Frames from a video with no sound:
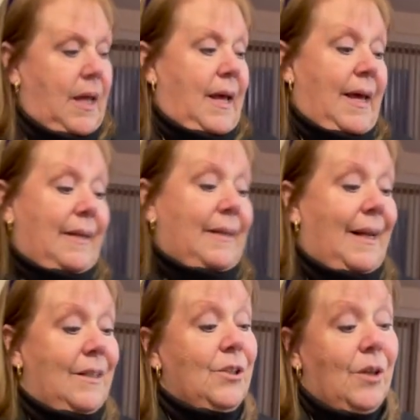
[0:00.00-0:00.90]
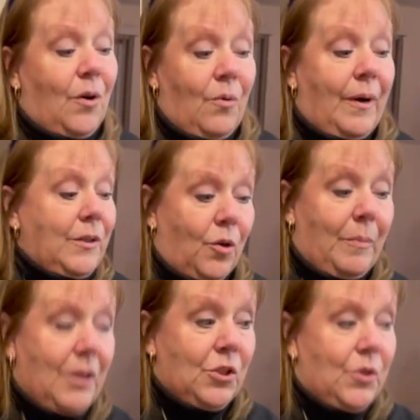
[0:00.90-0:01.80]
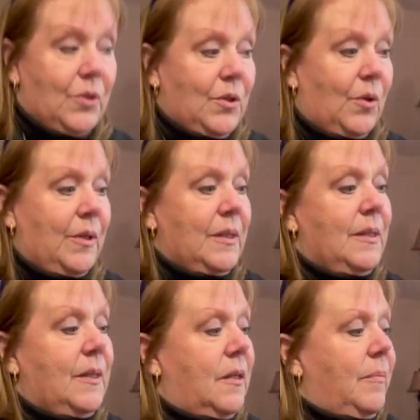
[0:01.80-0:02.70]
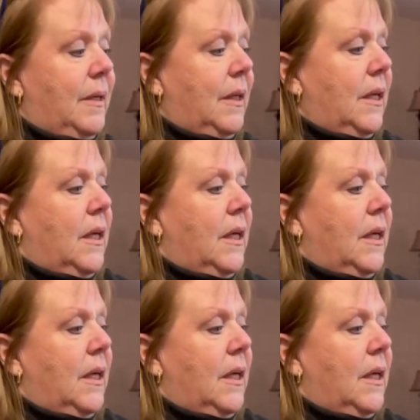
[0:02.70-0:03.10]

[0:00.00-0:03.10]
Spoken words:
And as you know, I don't measure, so this is going to be